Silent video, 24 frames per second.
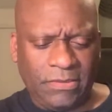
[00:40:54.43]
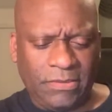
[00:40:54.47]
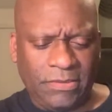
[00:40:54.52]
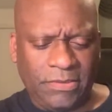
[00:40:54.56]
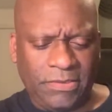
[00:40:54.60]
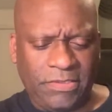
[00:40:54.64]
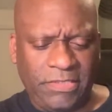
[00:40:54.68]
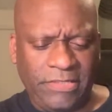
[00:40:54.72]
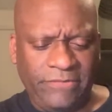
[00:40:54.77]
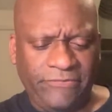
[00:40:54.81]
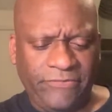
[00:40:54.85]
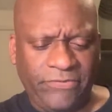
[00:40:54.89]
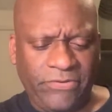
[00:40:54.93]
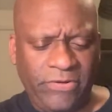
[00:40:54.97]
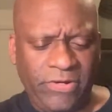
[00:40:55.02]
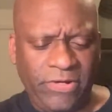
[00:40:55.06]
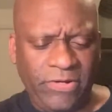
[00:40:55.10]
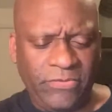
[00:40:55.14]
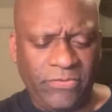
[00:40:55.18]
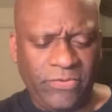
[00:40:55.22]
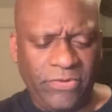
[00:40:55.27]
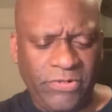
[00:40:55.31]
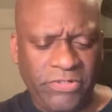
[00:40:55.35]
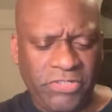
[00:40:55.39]
Steph Curry
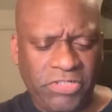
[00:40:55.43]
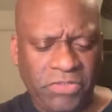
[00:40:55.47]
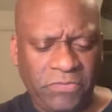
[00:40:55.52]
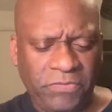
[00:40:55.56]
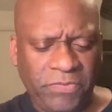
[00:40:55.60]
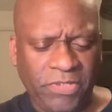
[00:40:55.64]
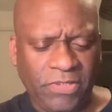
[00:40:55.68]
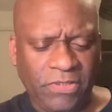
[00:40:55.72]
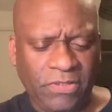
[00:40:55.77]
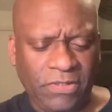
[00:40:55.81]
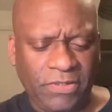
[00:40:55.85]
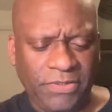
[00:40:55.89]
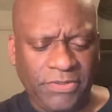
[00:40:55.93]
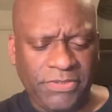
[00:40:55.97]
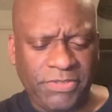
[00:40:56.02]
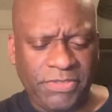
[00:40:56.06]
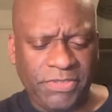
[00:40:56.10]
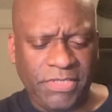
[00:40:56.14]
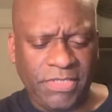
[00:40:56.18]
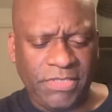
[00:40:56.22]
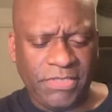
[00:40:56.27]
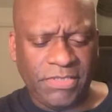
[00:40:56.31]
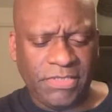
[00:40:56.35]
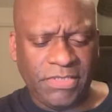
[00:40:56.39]
and Warriors should be a long
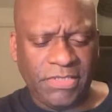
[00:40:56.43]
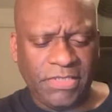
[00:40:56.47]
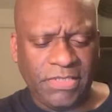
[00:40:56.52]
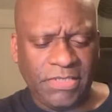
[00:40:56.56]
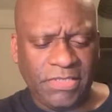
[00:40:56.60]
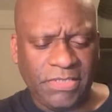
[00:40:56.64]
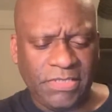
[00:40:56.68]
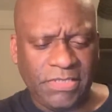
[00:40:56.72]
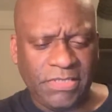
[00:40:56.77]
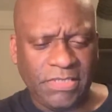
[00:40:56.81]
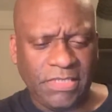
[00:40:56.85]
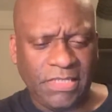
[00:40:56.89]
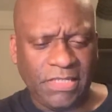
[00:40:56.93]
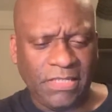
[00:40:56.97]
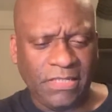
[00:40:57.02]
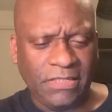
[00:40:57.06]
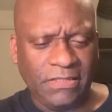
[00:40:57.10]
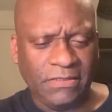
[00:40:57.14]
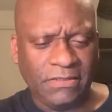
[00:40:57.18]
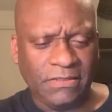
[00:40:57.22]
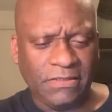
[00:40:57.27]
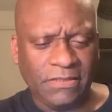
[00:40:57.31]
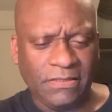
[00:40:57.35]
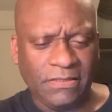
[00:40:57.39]
season in the city.